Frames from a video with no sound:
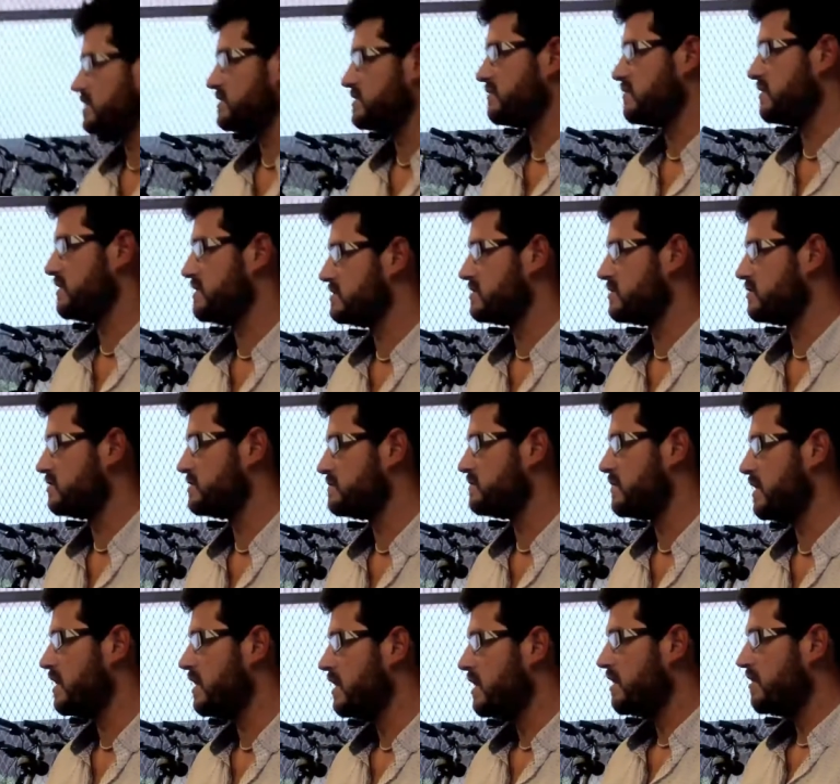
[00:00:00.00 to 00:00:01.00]
amounts of resource,
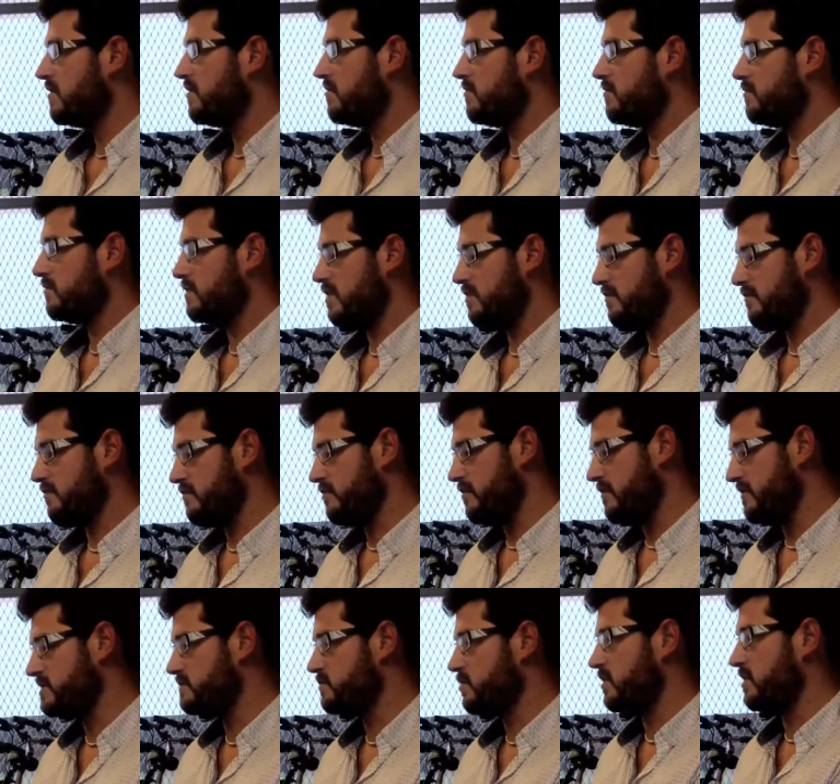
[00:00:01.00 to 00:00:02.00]
but yeah,
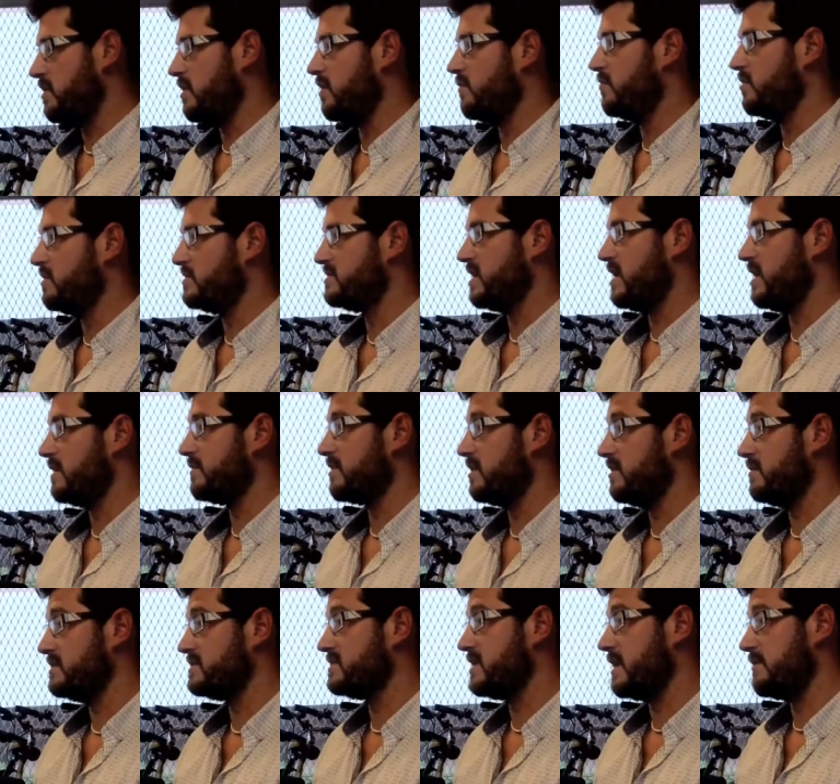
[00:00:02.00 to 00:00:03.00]
from this point onwards, I'm
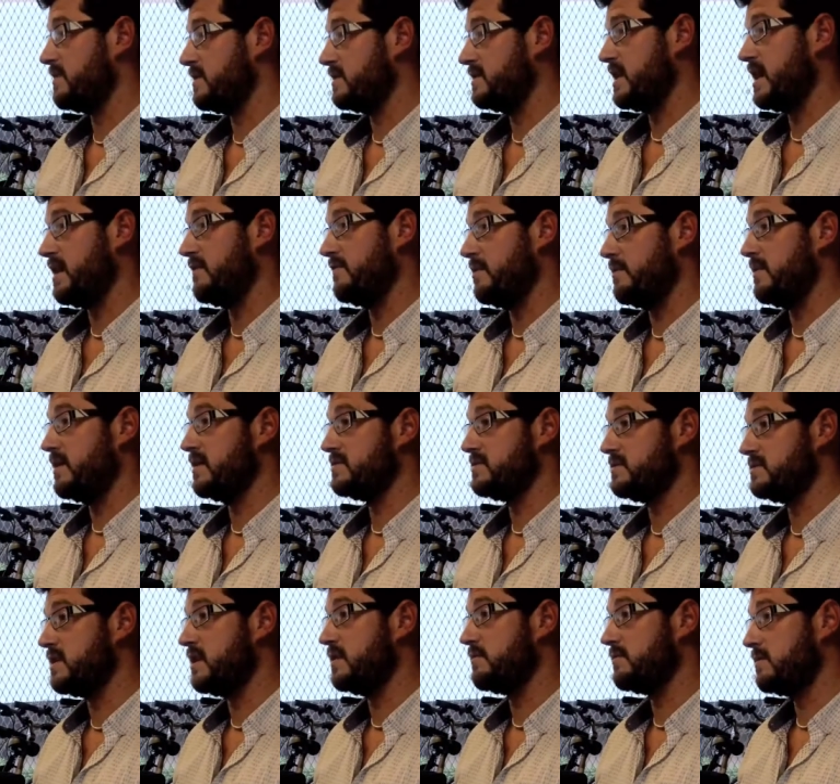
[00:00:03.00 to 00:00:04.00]
going to be stepping down the
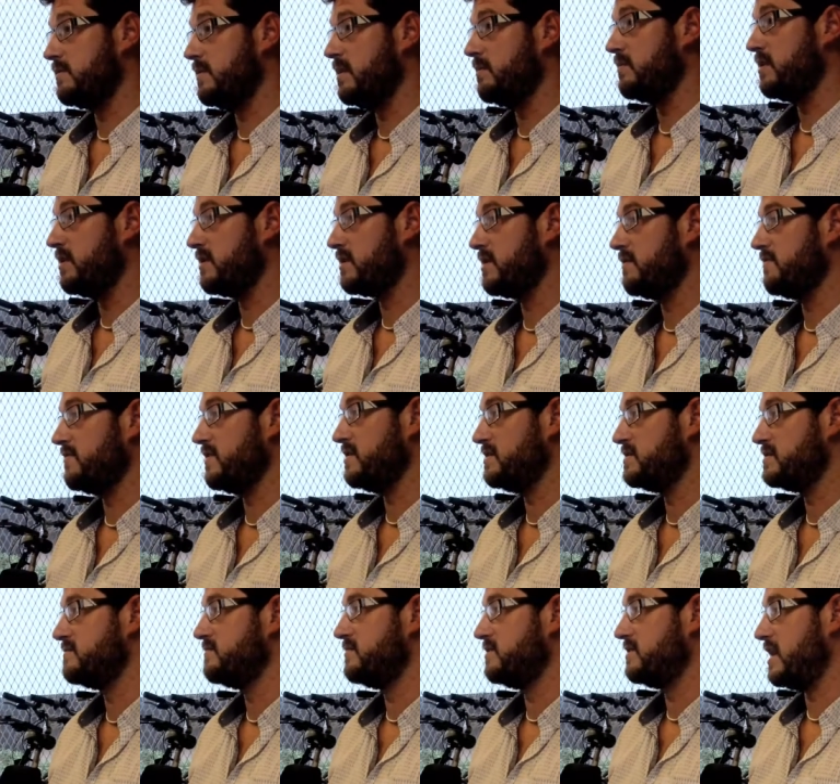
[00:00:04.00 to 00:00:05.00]
amount of time commitment I give
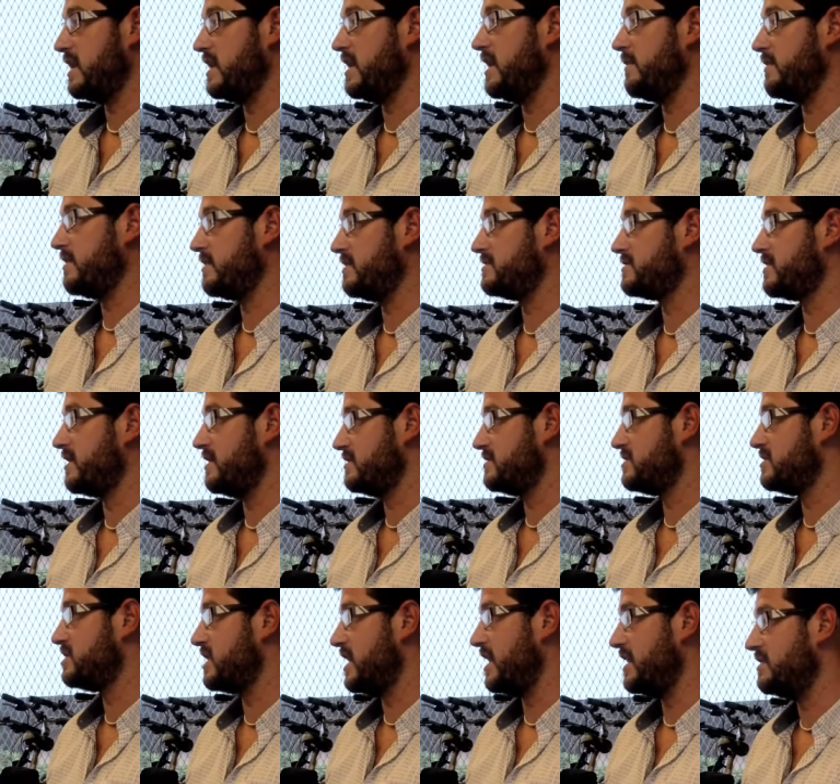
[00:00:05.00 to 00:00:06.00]
this. The dynamic is going
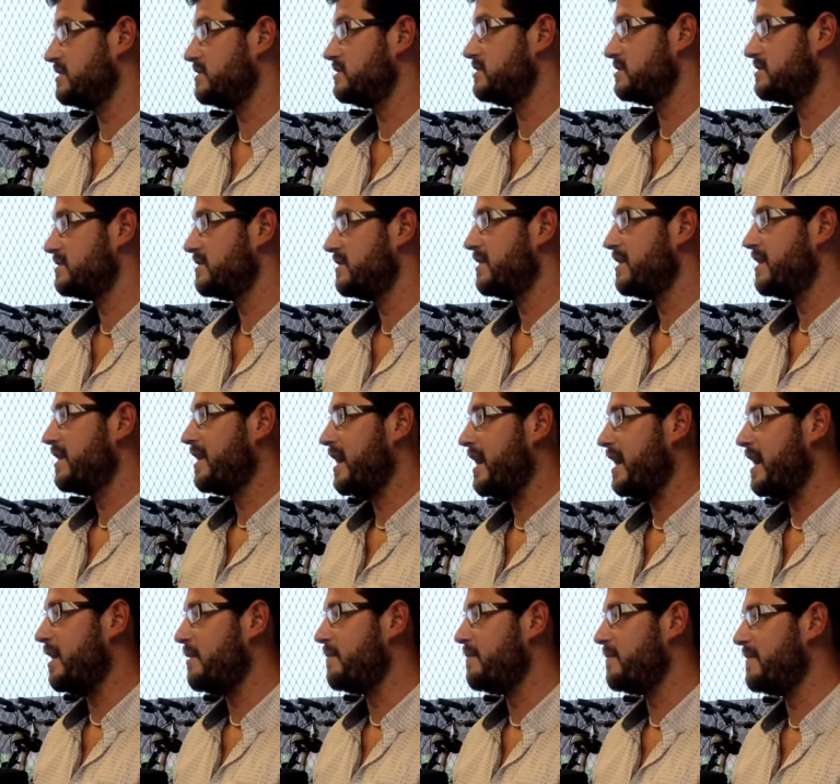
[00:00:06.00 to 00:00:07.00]
to change.
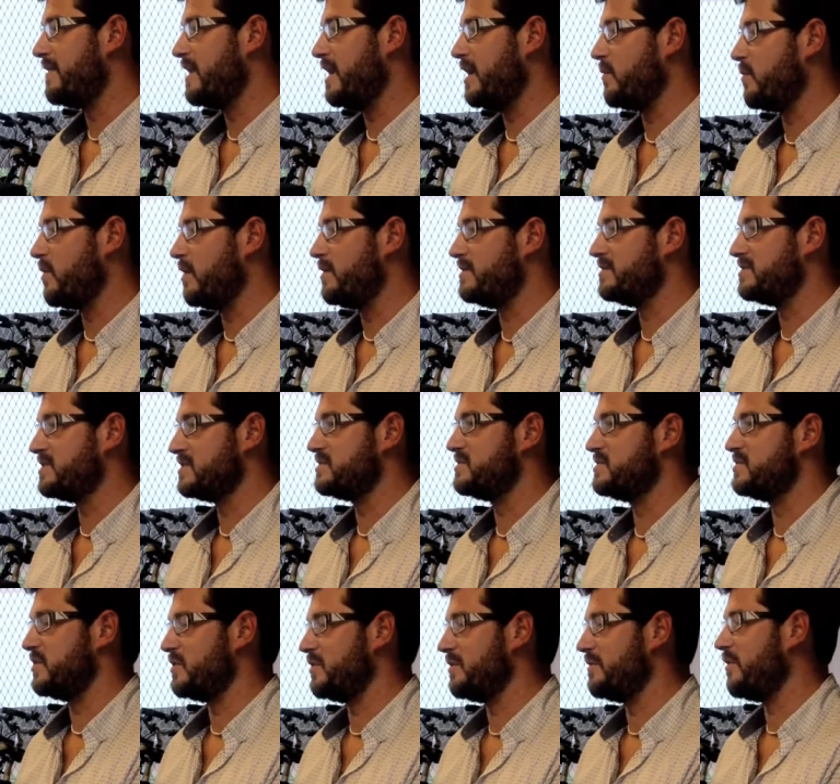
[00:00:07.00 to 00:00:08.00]
It won't
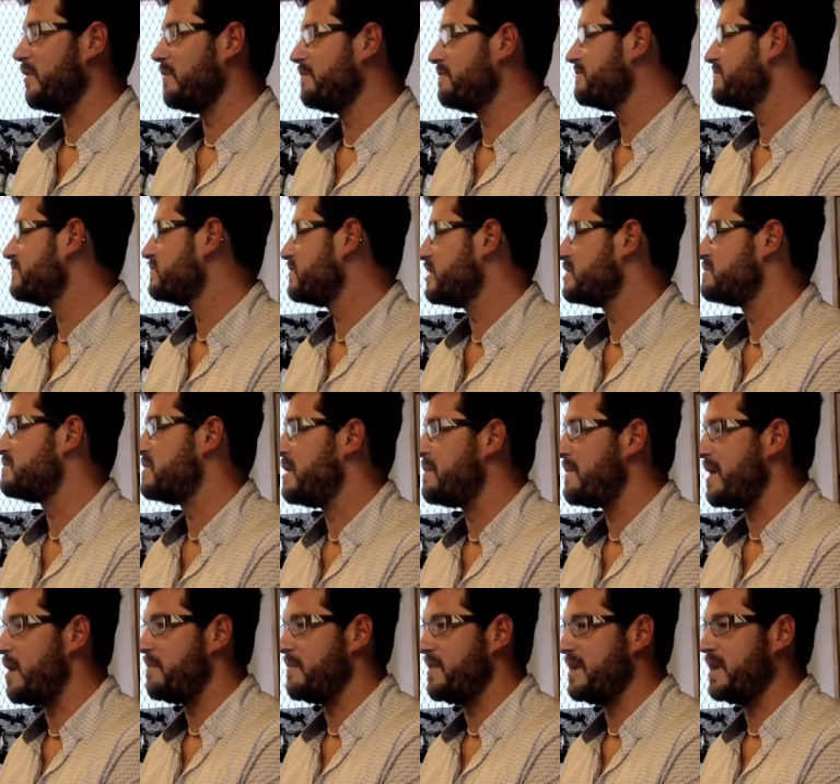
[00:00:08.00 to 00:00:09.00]
just be
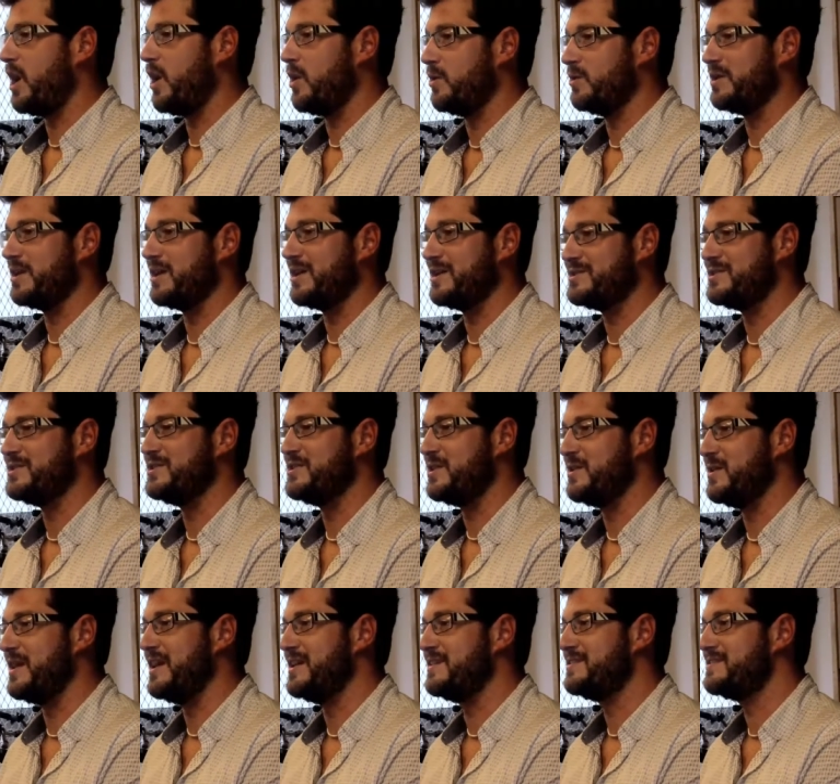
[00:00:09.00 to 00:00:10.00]
about me holding a
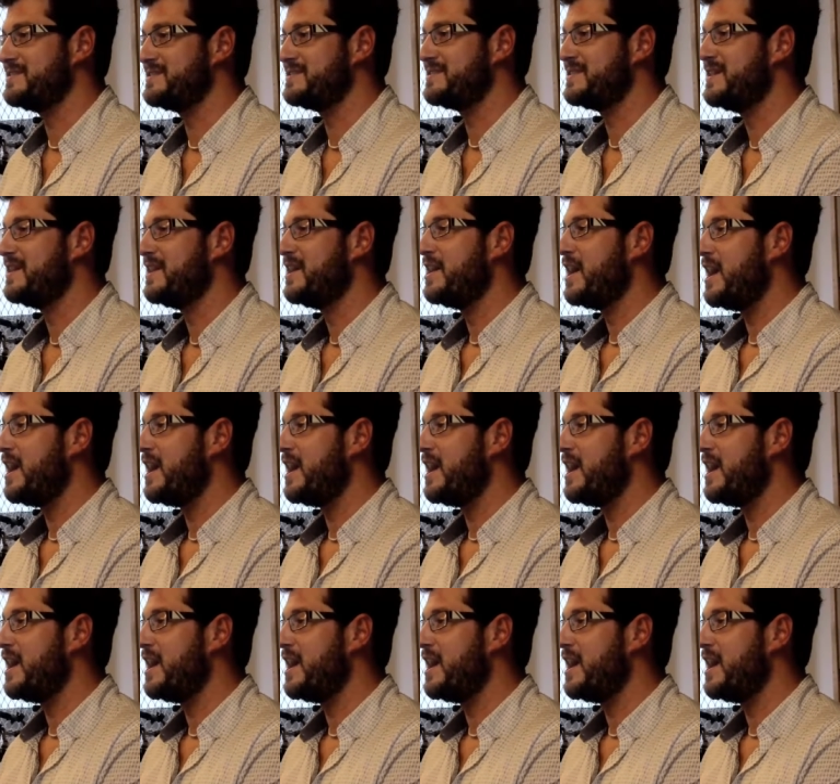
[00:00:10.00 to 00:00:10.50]
to-do list.